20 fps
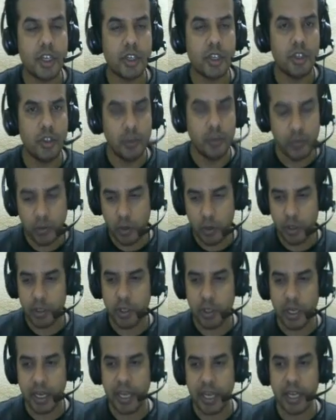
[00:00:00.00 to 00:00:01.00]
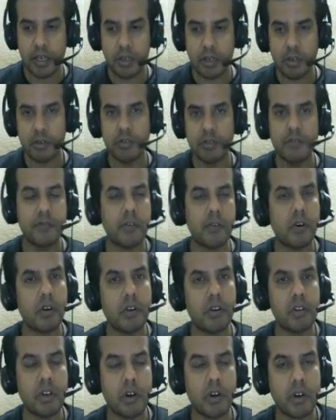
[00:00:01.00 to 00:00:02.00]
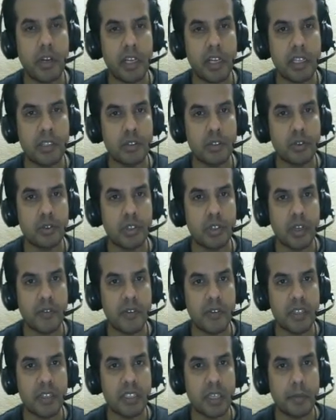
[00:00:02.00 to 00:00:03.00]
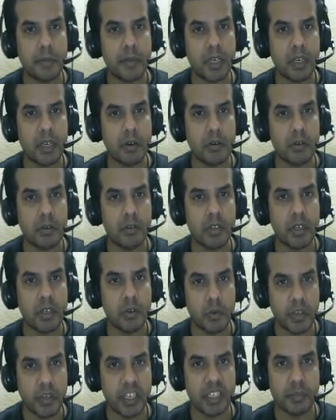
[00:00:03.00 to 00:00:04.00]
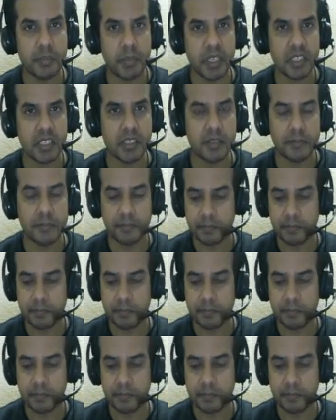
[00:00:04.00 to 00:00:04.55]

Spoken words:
you want your ad to follow the audience whosoever is coming down to the Nokia's page.